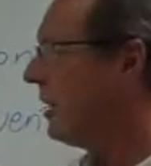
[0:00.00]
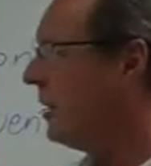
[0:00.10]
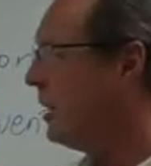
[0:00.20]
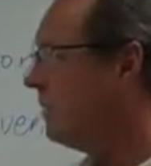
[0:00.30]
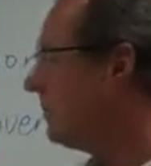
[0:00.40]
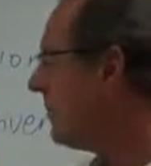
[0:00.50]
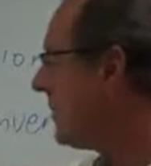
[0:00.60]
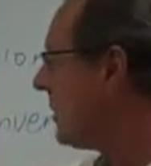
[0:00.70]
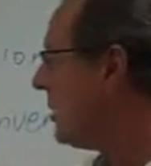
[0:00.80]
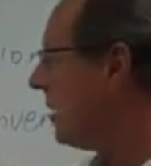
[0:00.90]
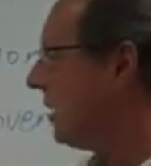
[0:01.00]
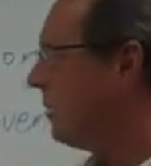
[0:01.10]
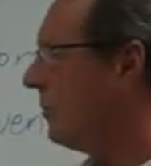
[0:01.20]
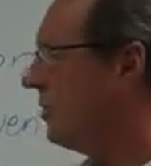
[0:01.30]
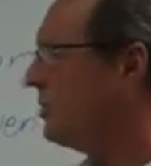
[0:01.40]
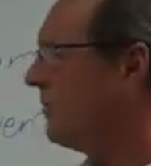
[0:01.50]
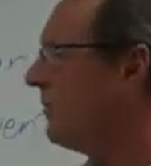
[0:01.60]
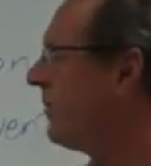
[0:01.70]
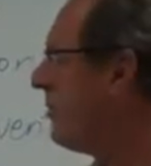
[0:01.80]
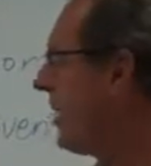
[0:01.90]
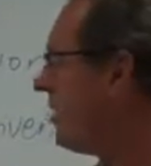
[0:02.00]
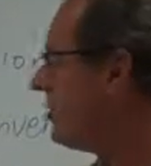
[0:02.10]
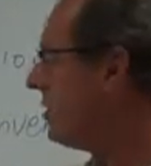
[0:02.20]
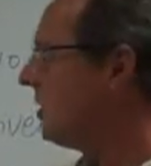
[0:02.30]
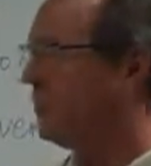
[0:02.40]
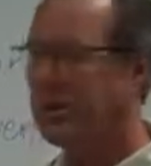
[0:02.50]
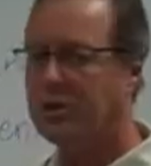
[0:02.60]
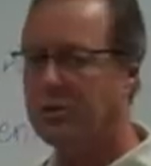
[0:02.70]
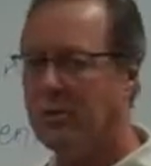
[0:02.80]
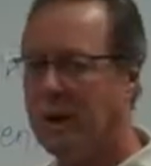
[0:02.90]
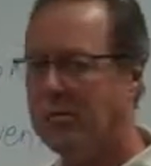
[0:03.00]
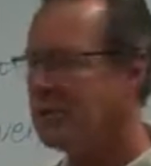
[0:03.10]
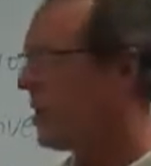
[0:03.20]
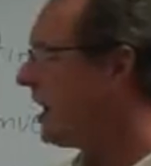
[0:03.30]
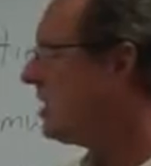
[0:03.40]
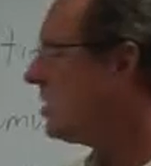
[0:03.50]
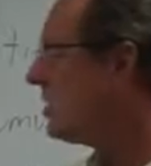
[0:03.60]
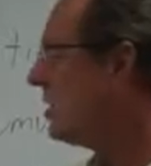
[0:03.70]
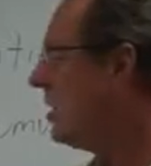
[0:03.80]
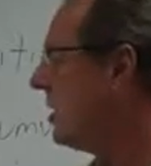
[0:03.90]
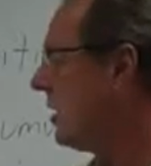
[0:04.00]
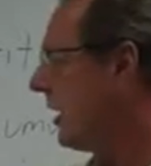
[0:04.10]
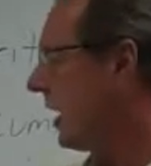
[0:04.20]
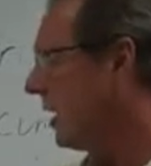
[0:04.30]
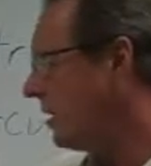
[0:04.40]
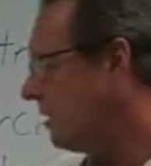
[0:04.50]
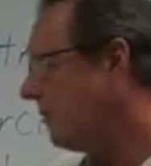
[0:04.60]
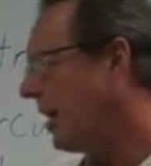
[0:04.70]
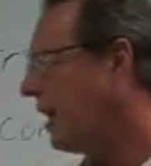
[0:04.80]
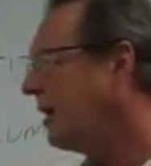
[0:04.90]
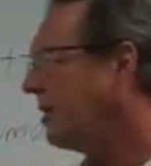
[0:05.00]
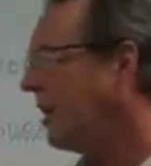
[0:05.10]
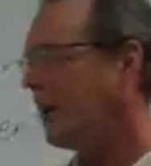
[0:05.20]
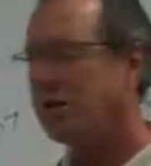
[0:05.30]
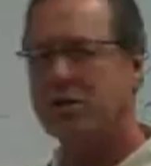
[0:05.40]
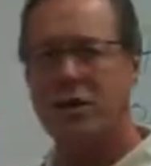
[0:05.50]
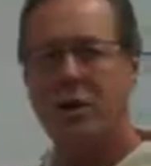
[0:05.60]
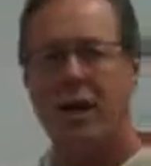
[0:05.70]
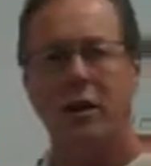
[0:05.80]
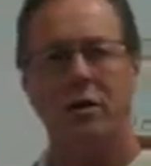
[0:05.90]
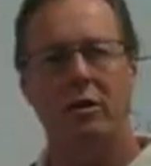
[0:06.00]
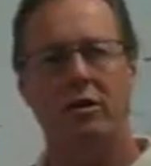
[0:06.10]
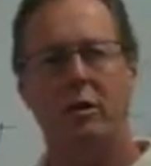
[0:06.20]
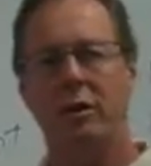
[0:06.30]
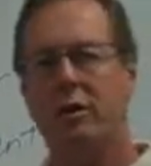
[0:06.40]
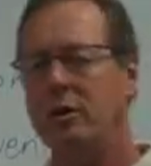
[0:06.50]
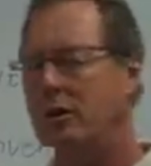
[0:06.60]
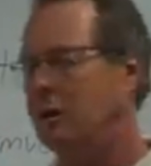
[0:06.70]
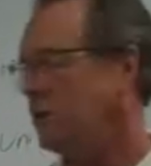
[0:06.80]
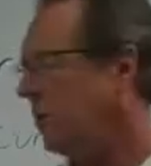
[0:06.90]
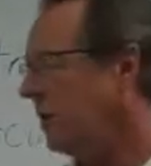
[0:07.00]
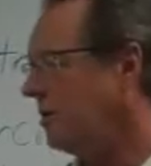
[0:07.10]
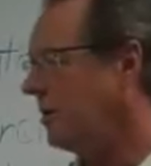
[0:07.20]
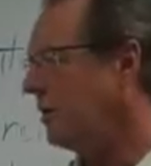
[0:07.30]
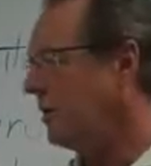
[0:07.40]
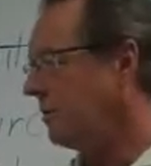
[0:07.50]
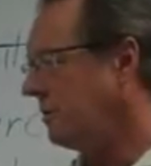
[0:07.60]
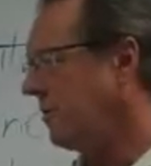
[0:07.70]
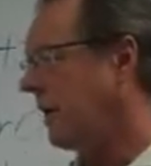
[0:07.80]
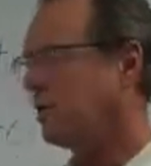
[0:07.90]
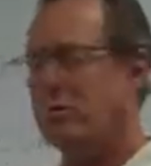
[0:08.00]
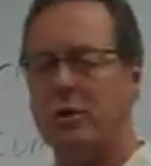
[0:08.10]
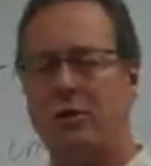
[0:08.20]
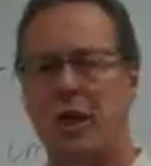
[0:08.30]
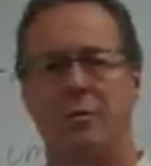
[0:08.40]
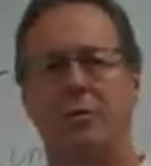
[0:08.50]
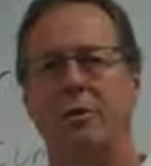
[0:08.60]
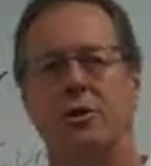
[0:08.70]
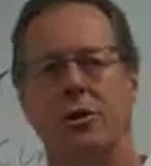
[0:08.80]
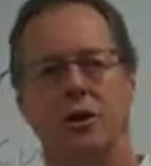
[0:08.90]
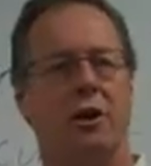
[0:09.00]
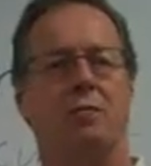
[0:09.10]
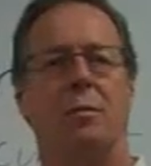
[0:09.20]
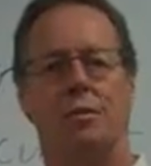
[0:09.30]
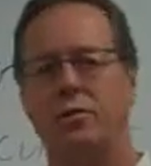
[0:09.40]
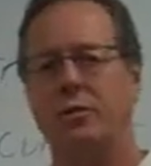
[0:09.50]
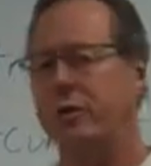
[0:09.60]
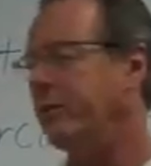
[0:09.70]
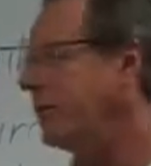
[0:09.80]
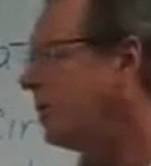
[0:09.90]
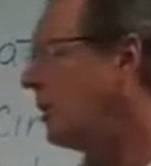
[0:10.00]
a bunch of information, a bunch of websites, and a dividing line so that I'll know that that's one type of research as opposed to another.